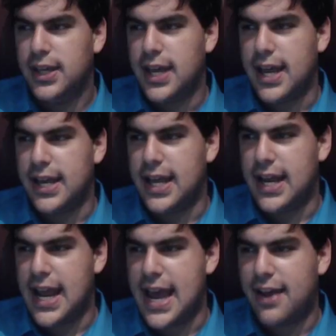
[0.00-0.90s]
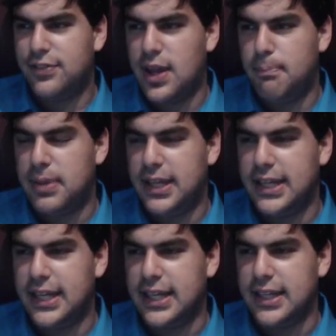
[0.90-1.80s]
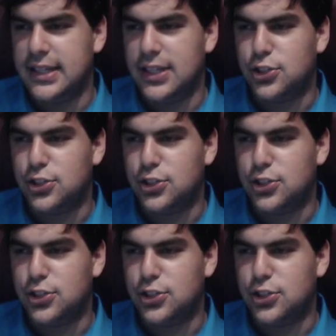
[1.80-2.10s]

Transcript: and then I have them beating the